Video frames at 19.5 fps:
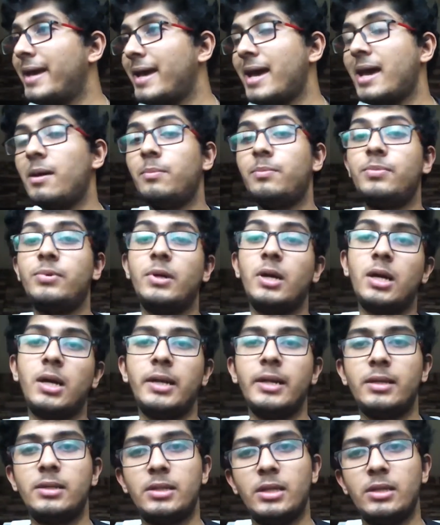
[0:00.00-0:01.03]
have
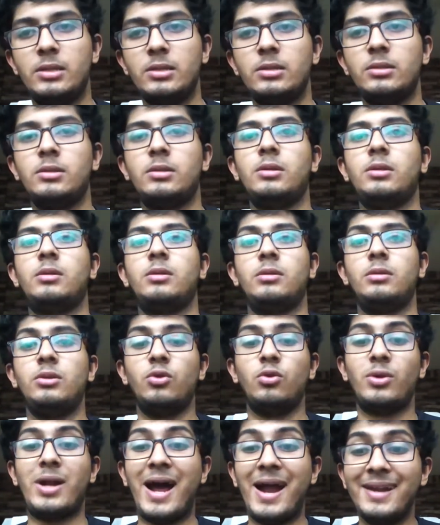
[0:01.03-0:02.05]
connected
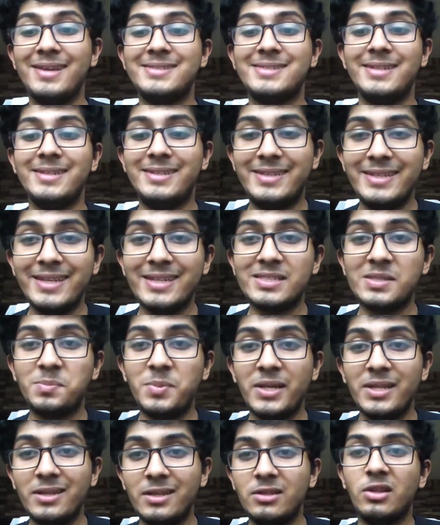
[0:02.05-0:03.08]
your RX and TX
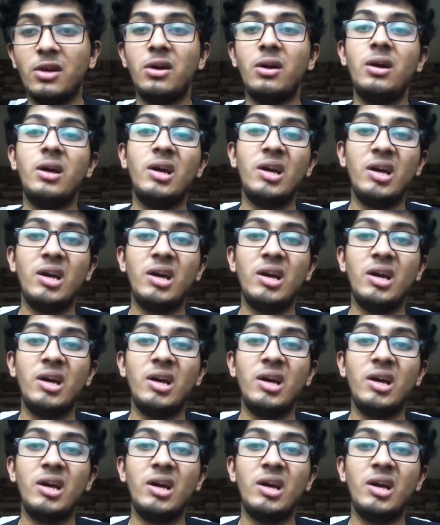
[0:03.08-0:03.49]
pin in the